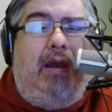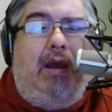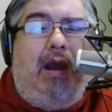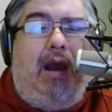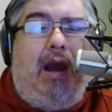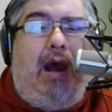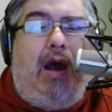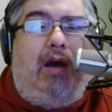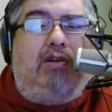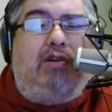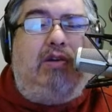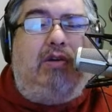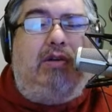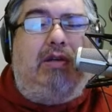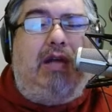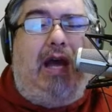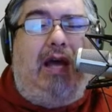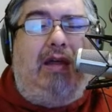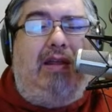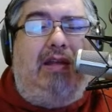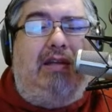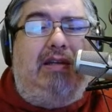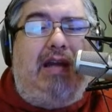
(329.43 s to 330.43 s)
Also
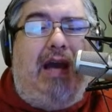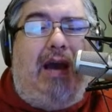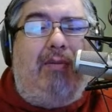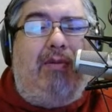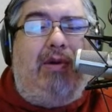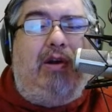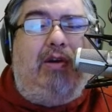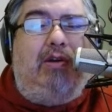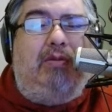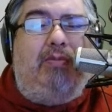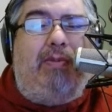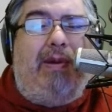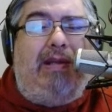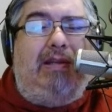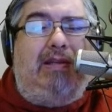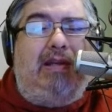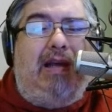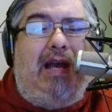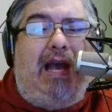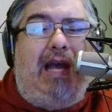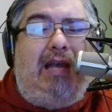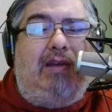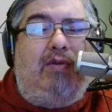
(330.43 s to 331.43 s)
saw that Domino's
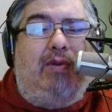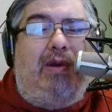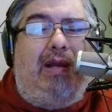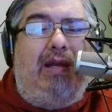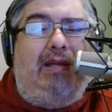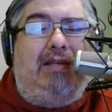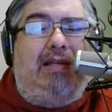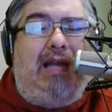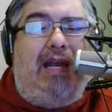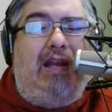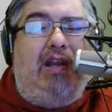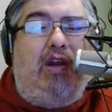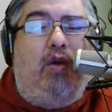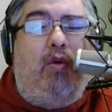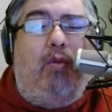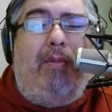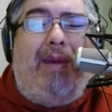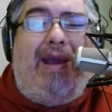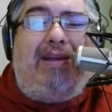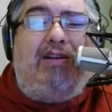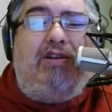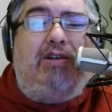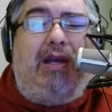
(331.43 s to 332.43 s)
Pizza has released a new
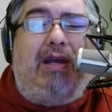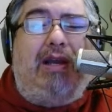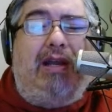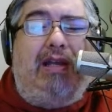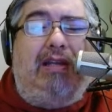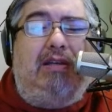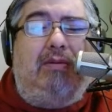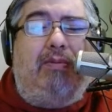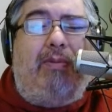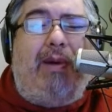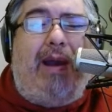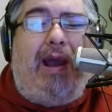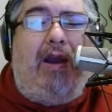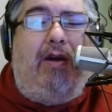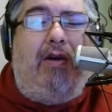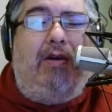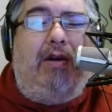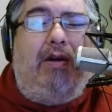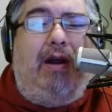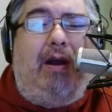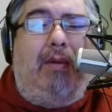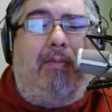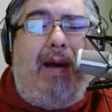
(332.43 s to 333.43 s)

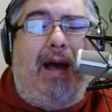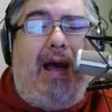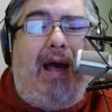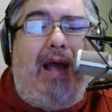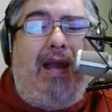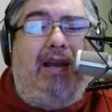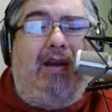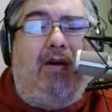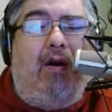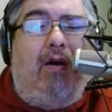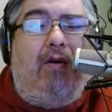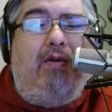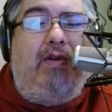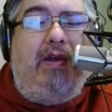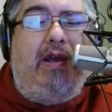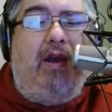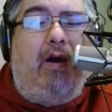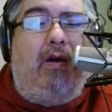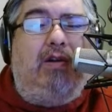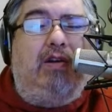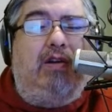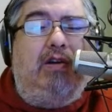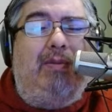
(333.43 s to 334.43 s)
Mexican-inspired pie called the
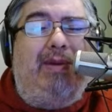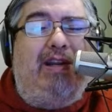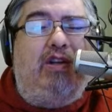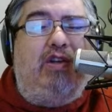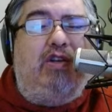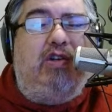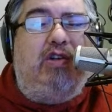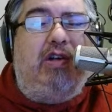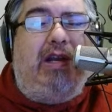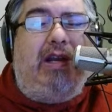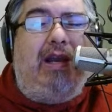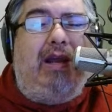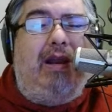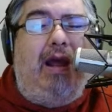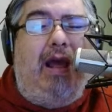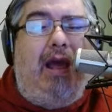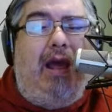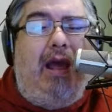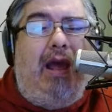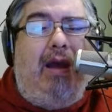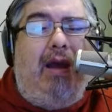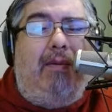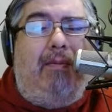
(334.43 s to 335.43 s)
Ultimate Chicken
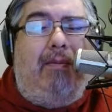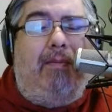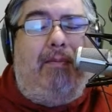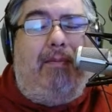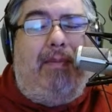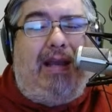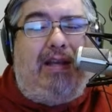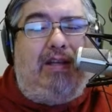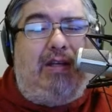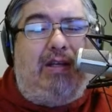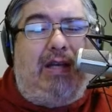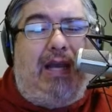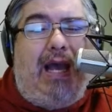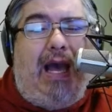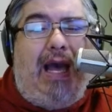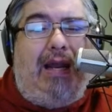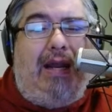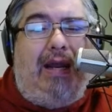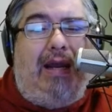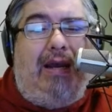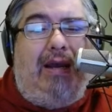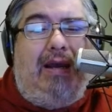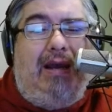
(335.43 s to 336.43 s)

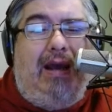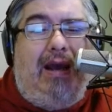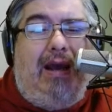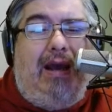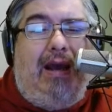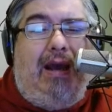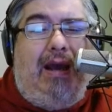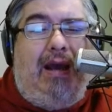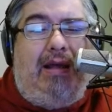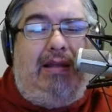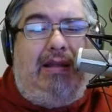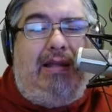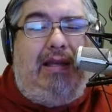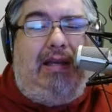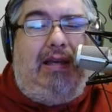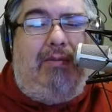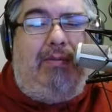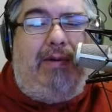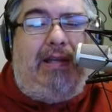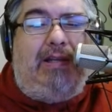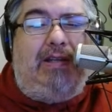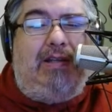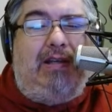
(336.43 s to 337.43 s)
Mexicana. The
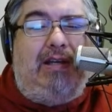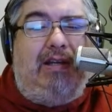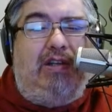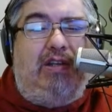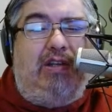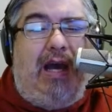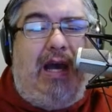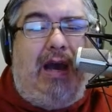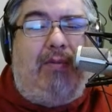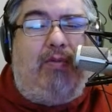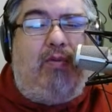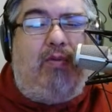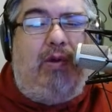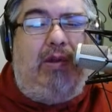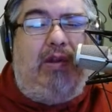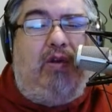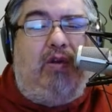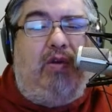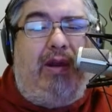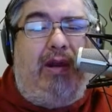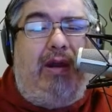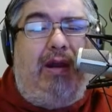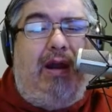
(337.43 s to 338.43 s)
pizza is topped with
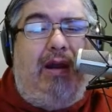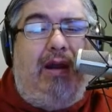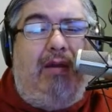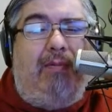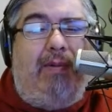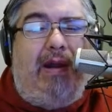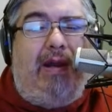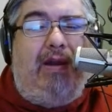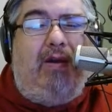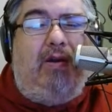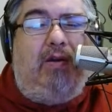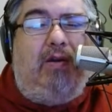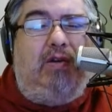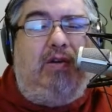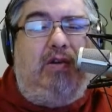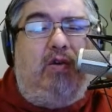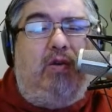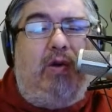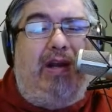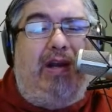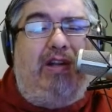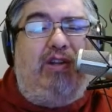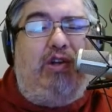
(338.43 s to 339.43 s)
green jalapenos,
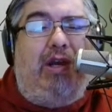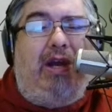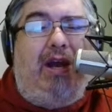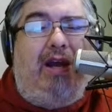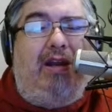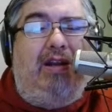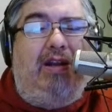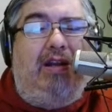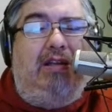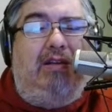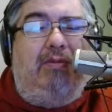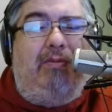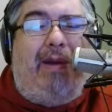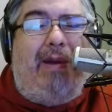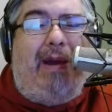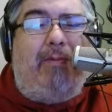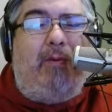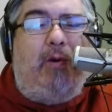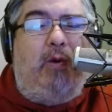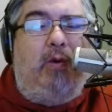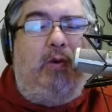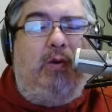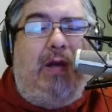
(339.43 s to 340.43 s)
crunchy onions,
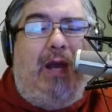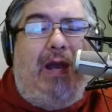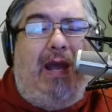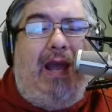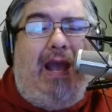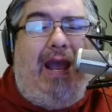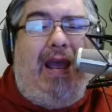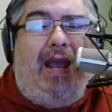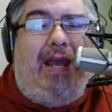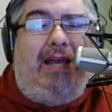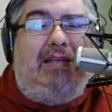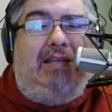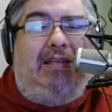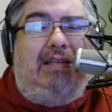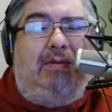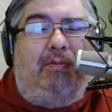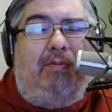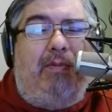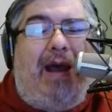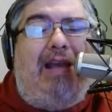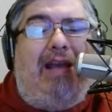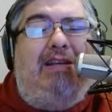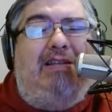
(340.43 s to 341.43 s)
peppers, and
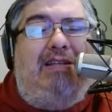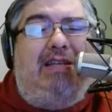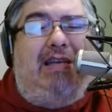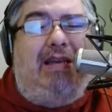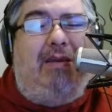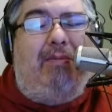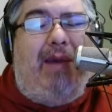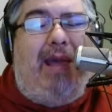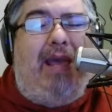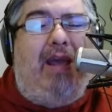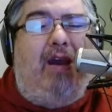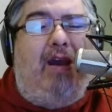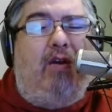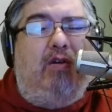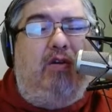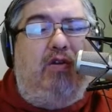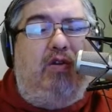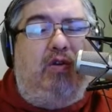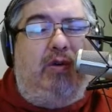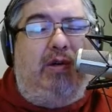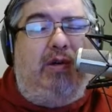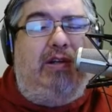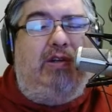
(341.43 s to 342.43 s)
spicy mayo
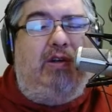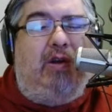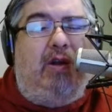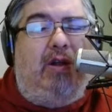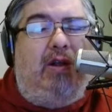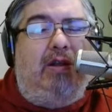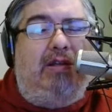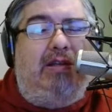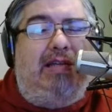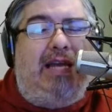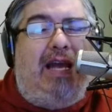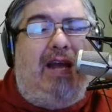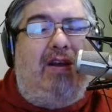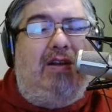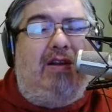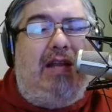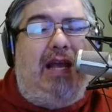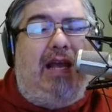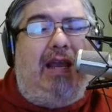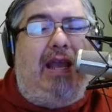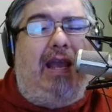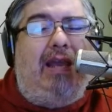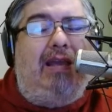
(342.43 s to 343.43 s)
drizzle. Sounds
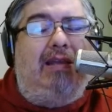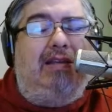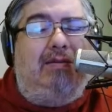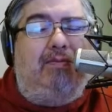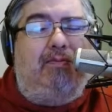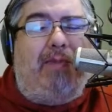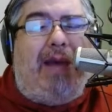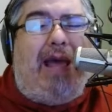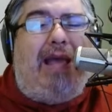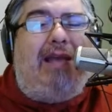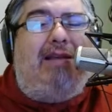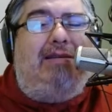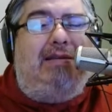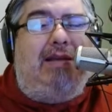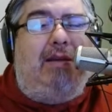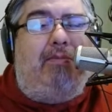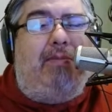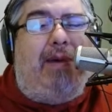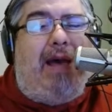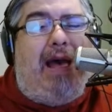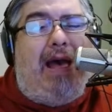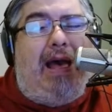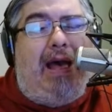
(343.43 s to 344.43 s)
like a spicy
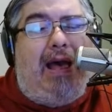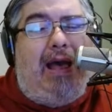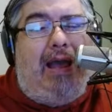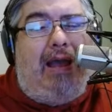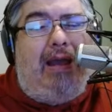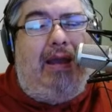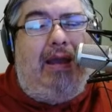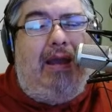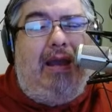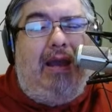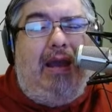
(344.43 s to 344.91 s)
pie.